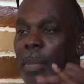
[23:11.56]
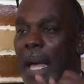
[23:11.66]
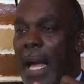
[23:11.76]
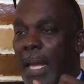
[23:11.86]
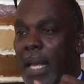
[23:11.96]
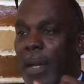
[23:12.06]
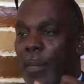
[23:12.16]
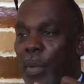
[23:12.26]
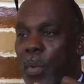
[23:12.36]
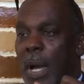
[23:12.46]
blonde hair
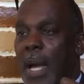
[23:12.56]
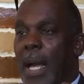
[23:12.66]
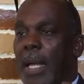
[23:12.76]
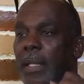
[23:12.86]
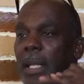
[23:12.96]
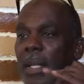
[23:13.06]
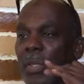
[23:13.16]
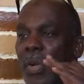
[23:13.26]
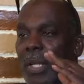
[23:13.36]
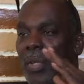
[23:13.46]
and blue eyes,
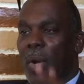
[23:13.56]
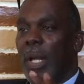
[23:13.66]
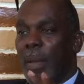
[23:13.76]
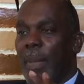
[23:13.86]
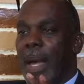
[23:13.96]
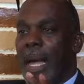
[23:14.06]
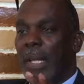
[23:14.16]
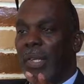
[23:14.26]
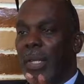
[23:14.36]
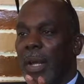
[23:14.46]
started talking about
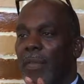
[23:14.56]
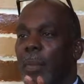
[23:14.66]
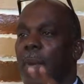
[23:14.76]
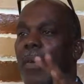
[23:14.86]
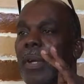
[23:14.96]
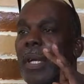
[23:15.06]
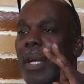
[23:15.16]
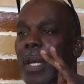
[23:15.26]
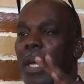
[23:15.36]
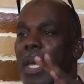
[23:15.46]
how she loved
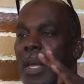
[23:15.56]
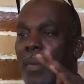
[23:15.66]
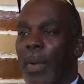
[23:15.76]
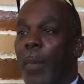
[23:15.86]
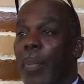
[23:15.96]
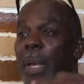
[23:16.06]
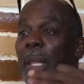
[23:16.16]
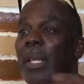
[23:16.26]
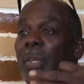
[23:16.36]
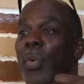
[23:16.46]
America,
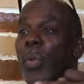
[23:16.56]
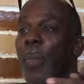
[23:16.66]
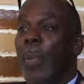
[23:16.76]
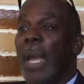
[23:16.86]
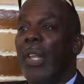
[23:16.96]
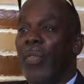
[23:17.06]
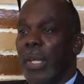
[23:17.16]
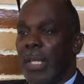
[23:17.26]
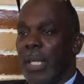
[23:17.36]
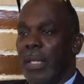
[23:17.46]
appealing to the
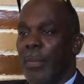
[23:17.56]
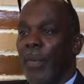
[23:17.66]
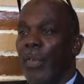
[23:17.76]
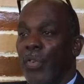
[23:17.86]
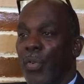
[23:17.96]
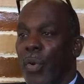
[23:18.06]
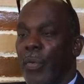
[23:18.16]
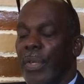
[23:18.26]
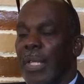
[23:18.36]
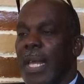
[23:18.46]
patriotism of the
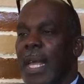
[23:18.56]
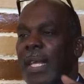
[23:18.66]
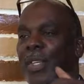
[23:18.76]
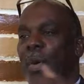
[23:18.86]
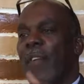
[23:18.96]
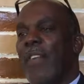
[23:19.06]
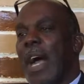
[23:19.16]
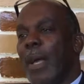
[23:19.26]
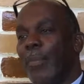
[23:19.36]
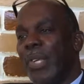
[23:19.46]
jurors. So if
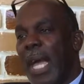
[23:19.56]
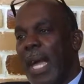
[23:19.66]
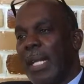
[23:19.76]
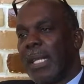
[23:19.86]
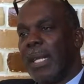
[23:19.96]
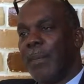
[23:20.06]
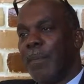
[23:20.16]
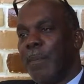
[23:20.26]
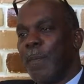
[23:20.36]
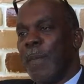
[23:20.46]
I object,
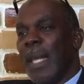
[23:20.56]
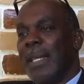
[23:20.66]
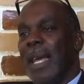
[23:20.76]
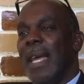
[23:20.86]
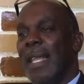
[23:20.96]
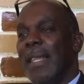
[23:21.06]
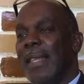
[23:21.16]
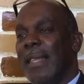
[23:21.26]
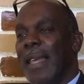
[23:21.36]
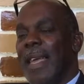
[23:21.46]

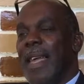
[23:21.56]
then